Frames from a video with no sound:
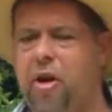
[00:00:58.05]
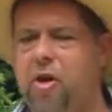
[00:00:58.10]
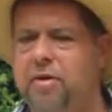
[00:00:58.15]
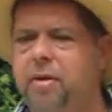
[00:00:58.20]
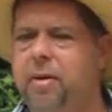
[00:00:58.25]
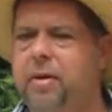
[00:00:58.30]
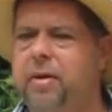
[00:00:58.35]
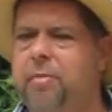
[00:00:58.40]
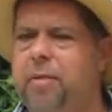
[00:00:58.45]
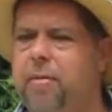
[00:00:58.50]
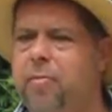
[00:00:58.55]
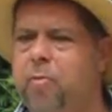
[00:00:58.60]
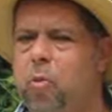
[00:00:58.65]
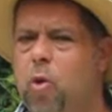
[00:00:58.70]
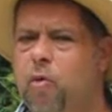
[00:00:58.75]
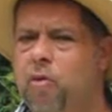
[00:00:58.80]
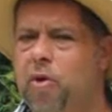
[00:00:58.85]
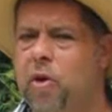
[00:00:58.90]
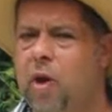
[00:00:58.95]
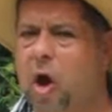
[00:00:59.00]
is a little bit more
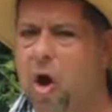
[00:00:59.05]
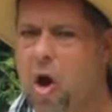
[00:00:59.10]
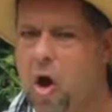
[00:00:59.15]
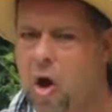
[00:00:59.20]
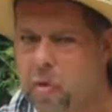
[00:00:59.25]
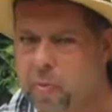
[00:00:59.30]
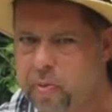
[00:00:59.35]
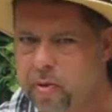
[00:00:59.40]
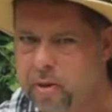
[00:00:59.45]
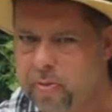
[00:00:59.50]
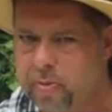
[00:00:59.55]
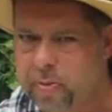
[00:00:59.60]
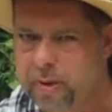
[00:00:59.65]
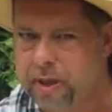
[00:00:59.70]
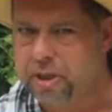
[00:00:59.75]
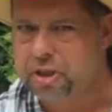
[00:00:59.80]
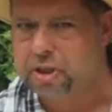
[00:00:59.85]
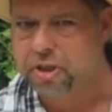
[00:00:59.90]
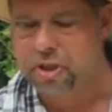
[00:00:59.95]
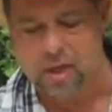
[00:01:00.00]
of an open
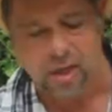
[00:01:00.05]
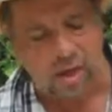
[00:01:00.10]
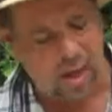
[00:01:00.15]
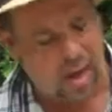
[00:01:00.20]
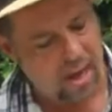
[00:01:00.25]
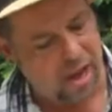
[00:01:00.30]
mixture,